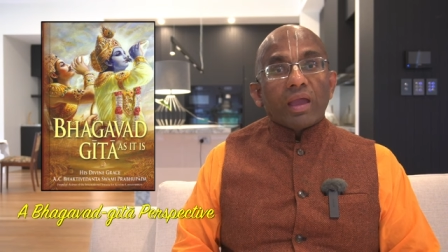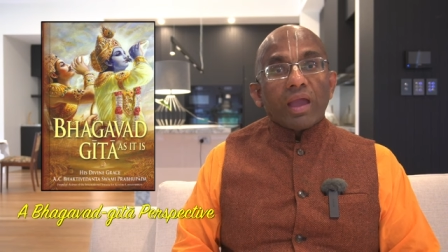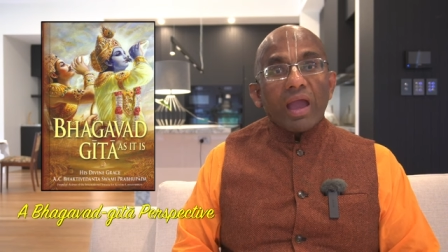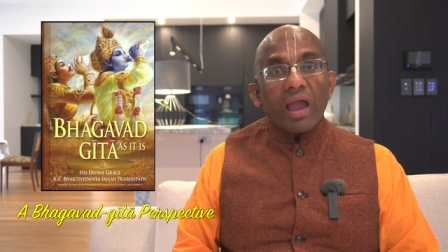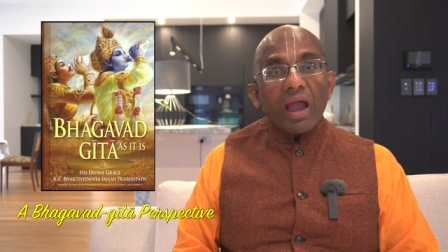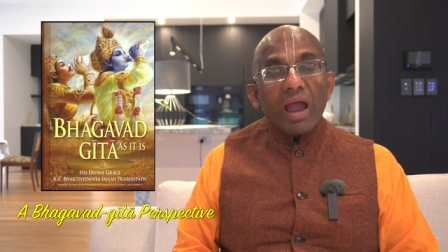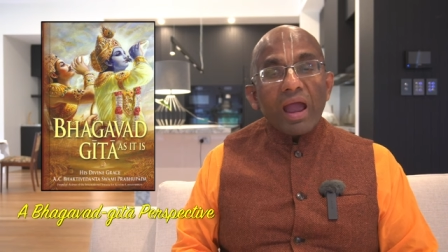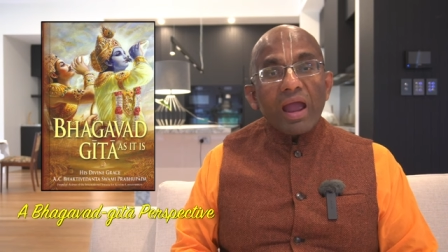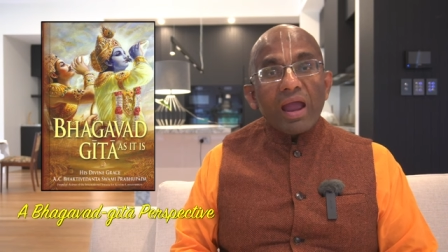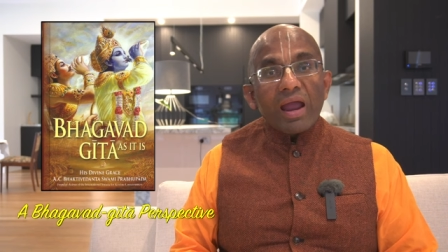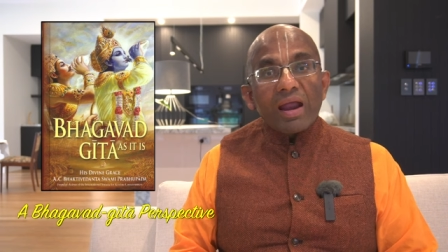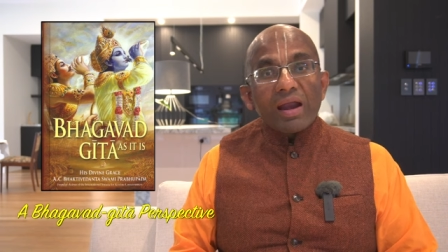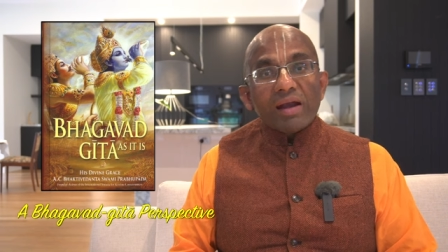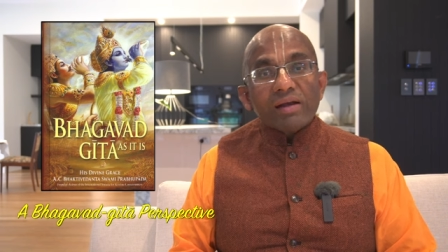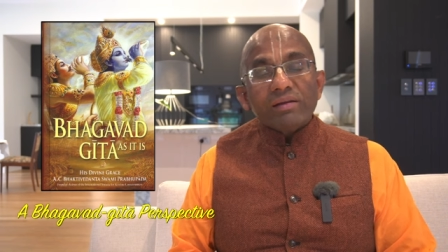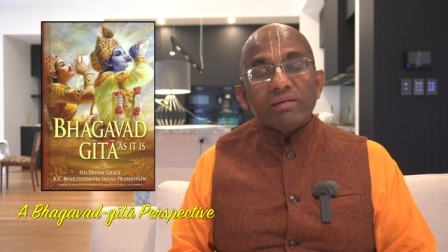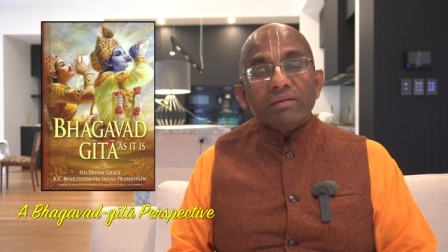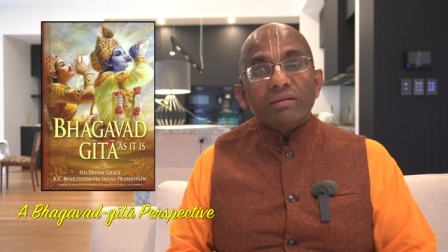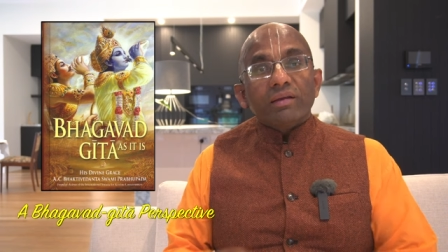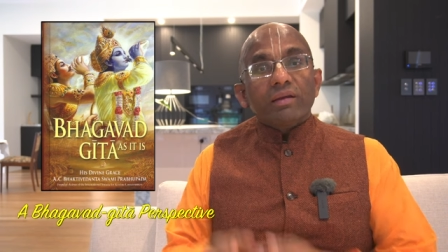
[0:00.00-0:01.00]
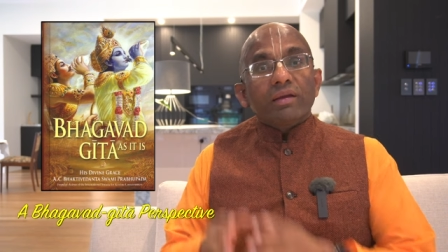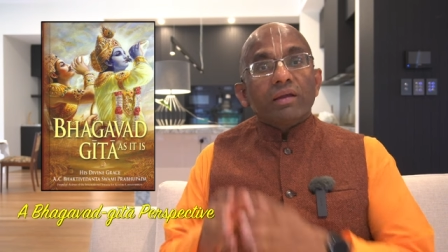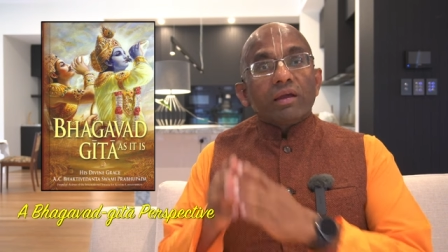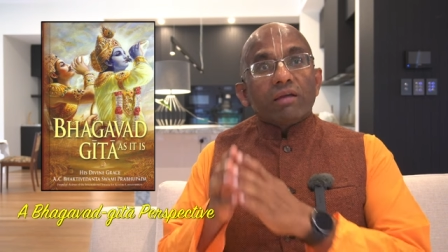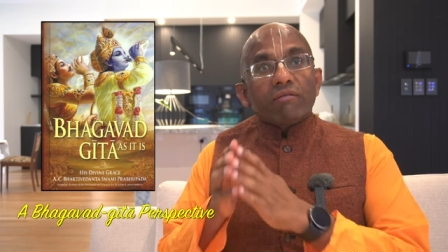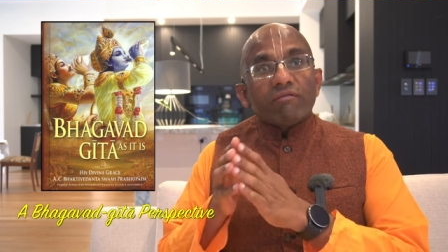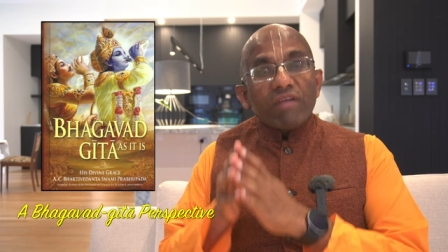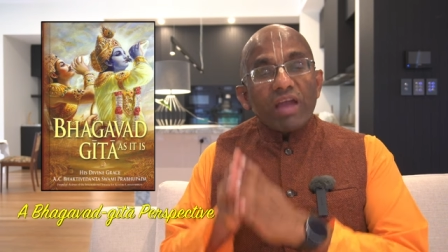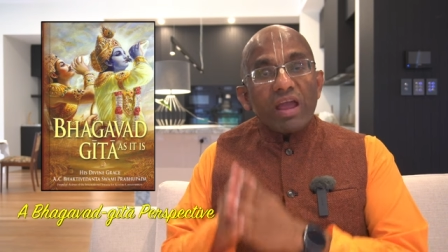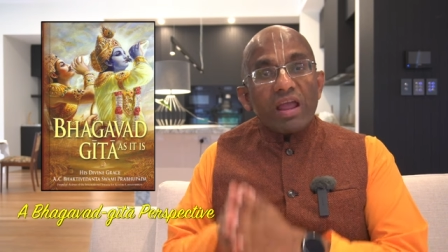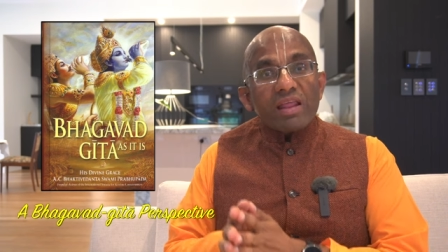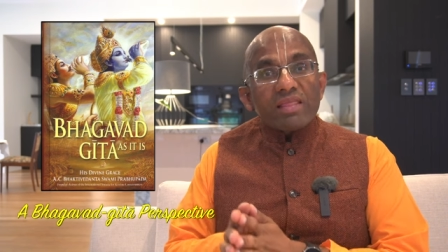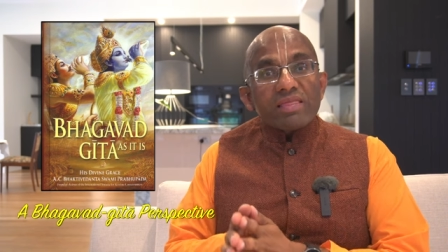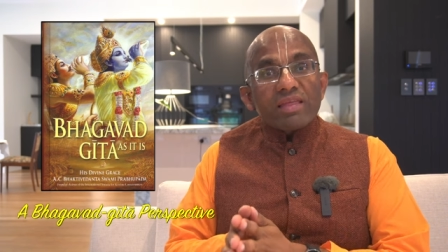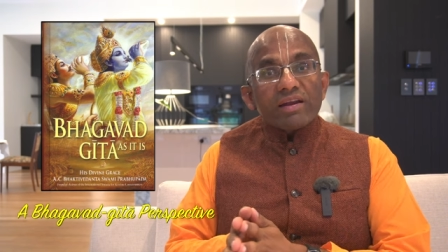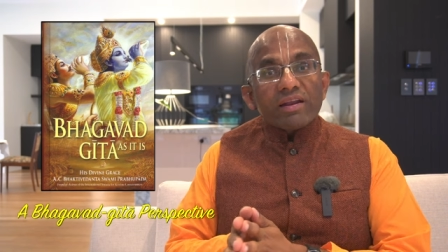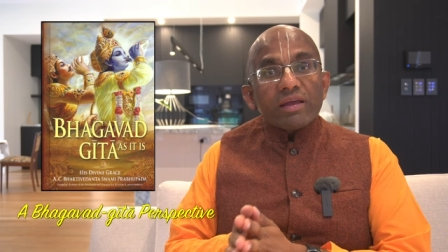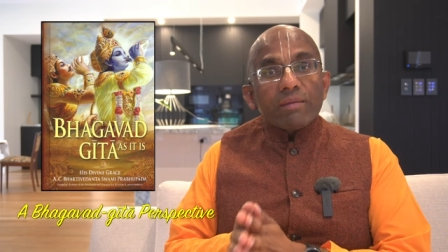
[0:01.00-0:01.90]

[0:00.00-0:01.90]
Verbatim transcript: And when that